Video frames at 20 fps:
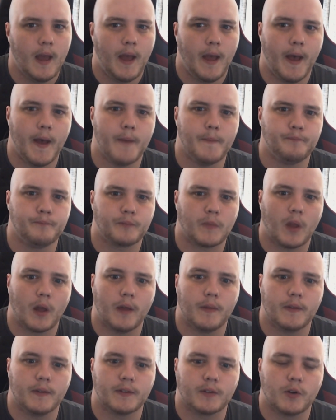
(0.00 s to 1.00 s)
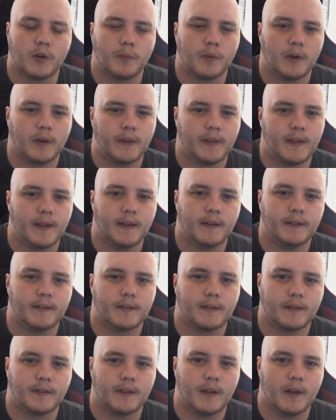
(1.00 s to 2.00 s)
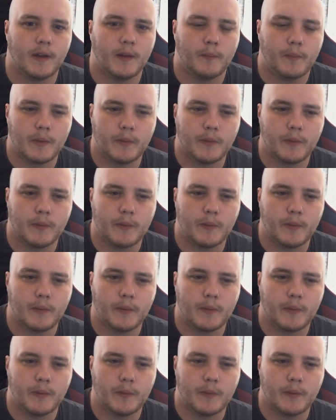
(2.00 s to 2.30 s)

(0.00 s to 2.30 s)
And there's a couple of things that